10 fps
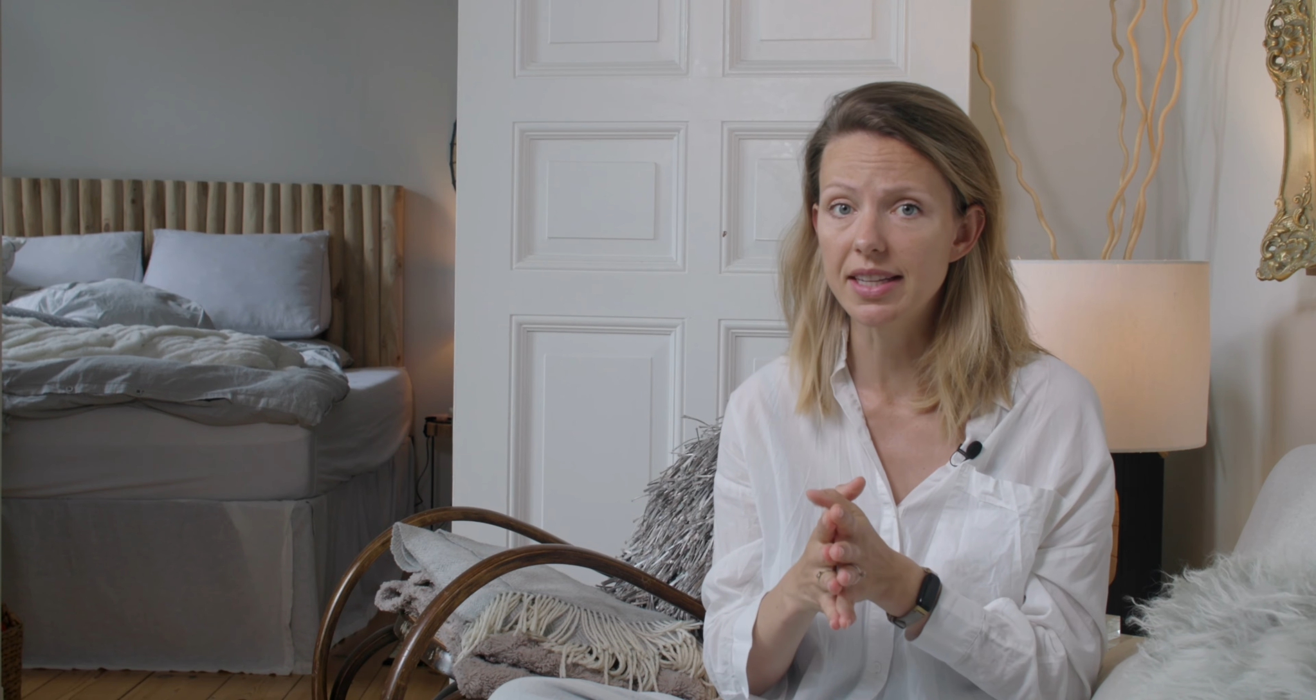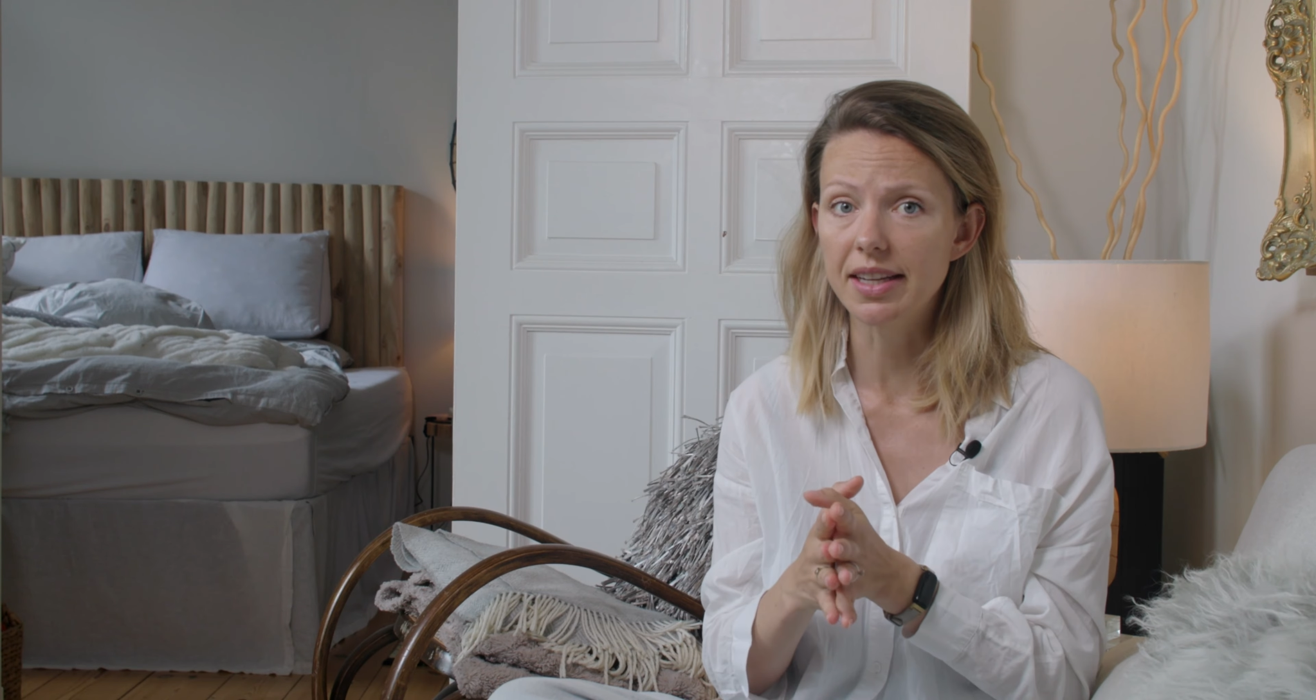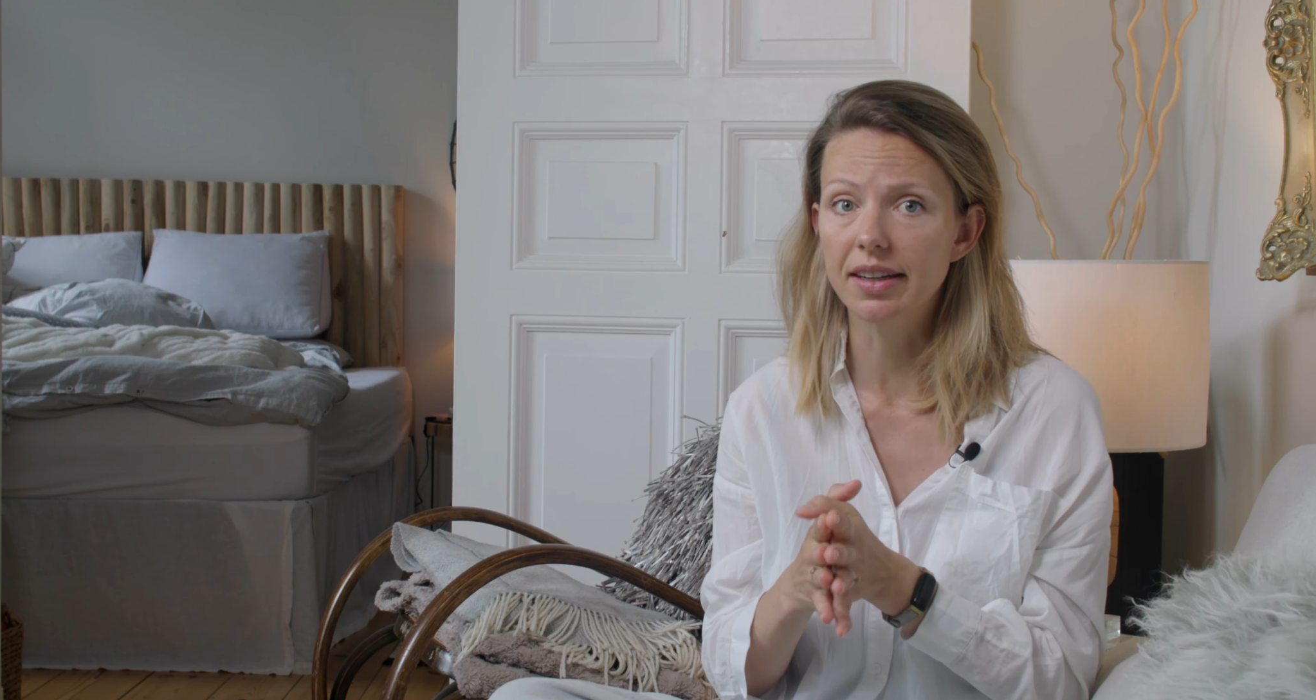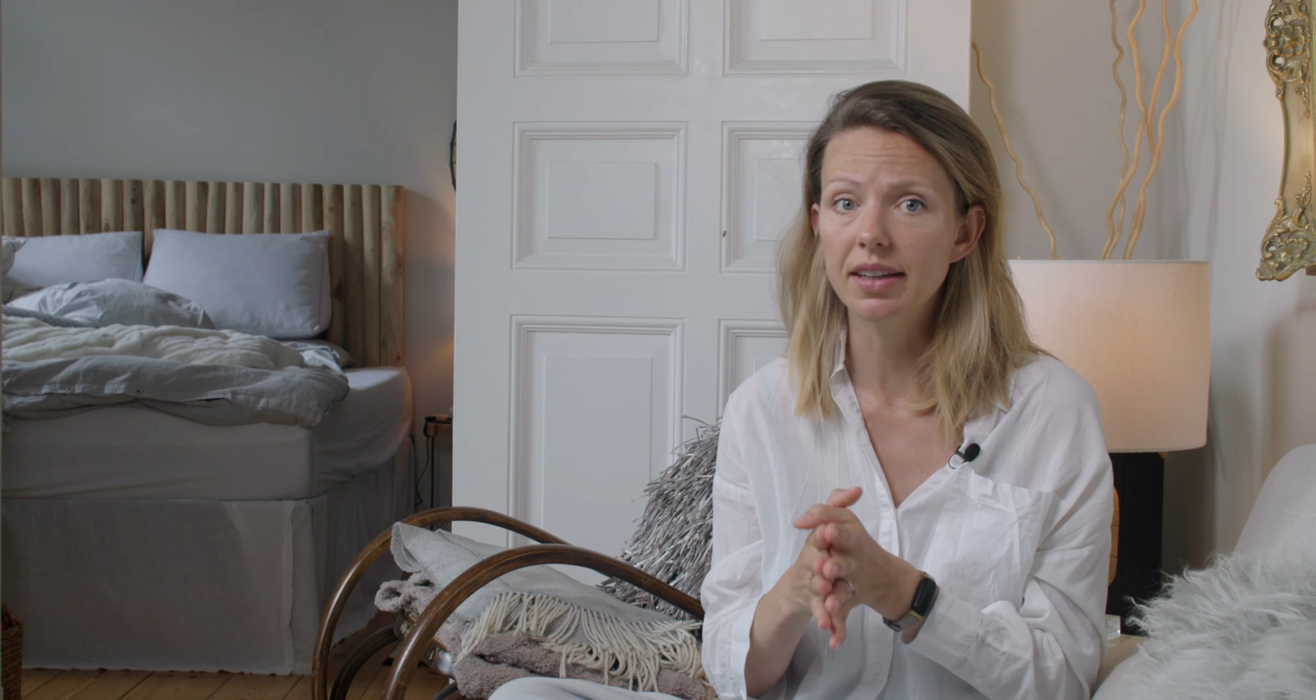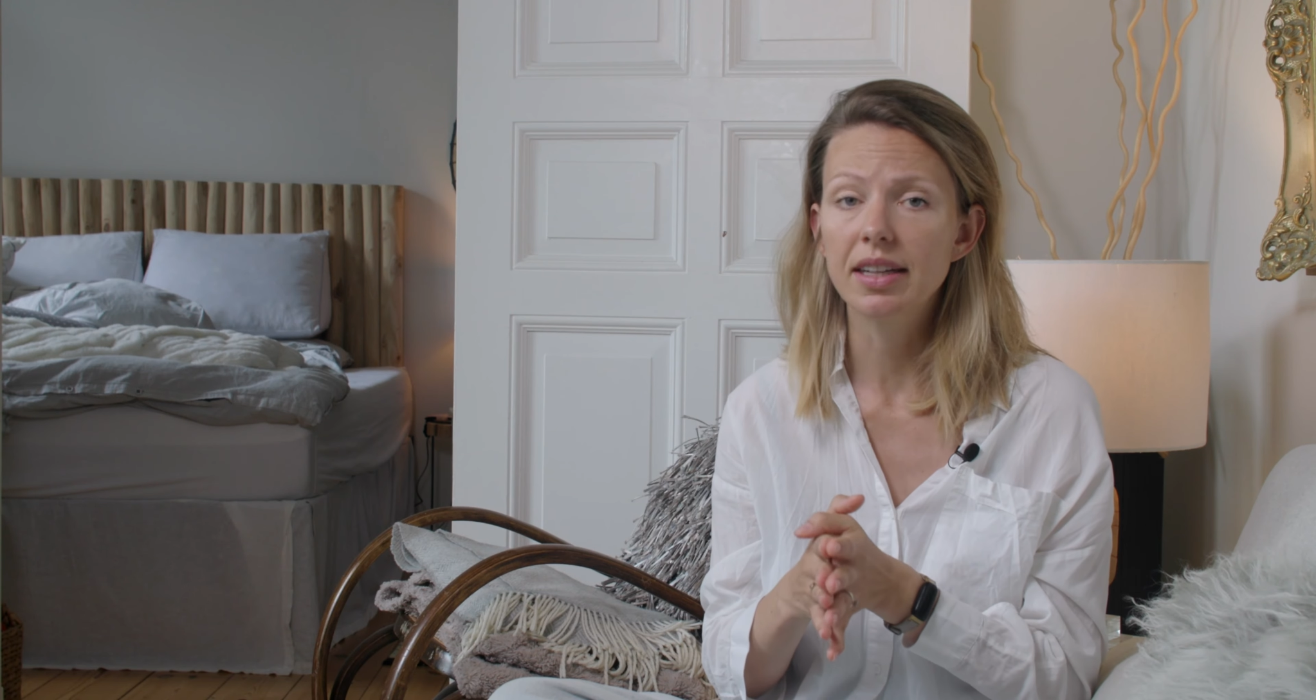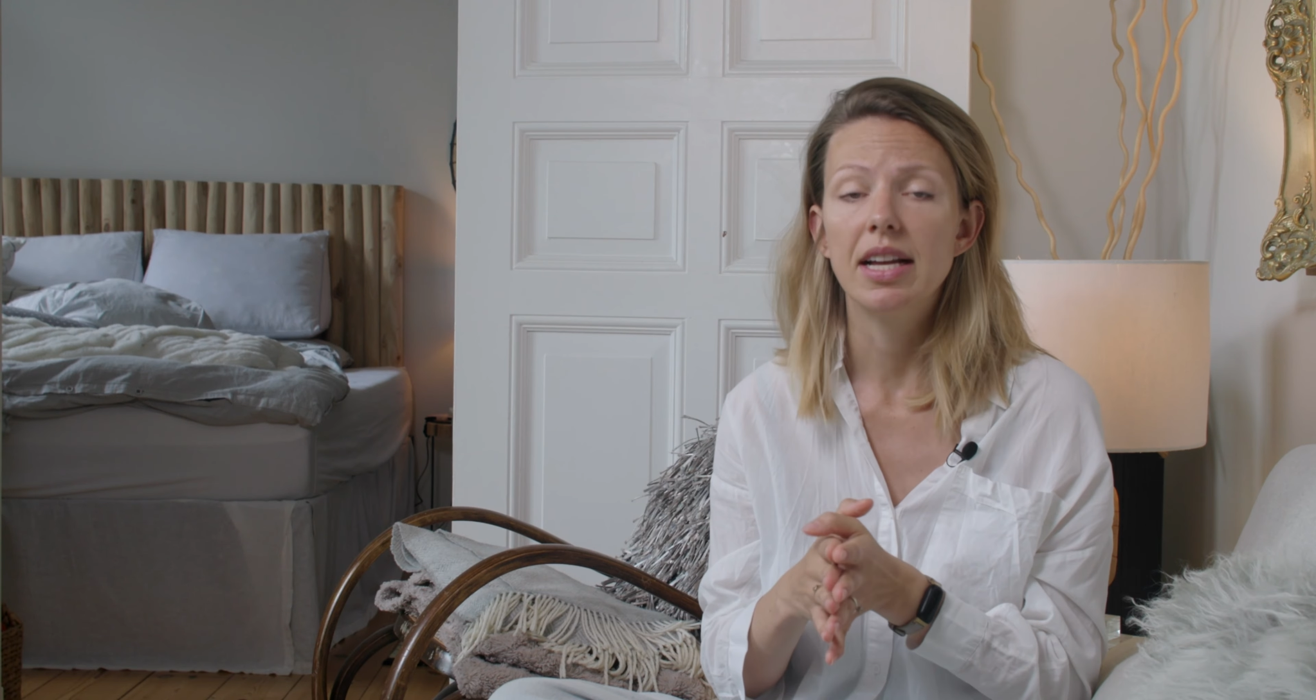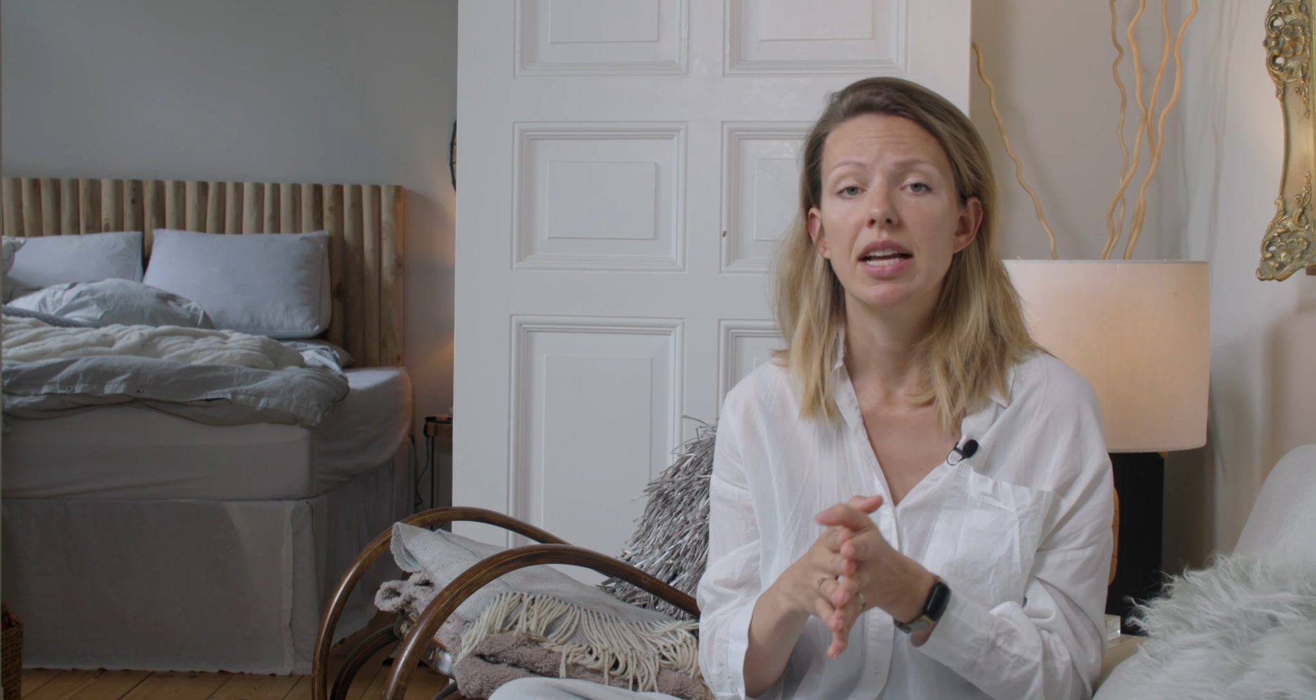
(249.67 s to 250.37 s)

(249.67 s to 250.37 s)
here,